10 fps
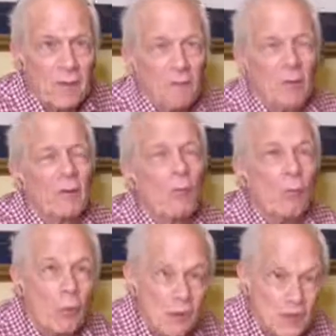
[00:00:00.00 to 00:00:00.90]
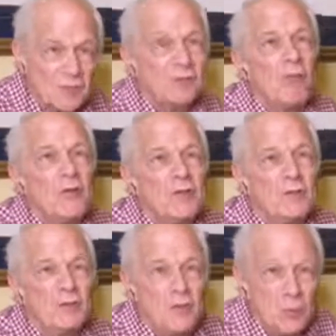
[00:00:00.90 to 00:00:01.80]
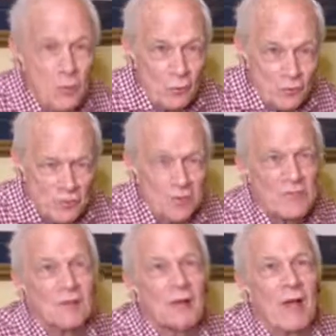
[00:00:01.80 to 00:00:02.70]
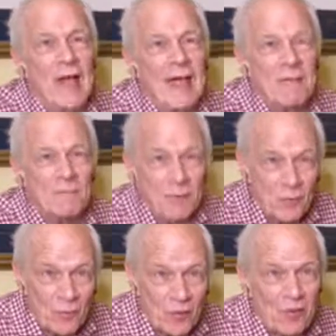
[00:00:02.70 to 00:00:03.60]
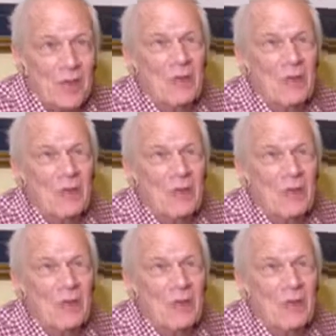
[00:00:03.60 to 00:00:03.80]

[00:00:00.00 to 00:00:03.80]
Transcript: What words would you use to describe your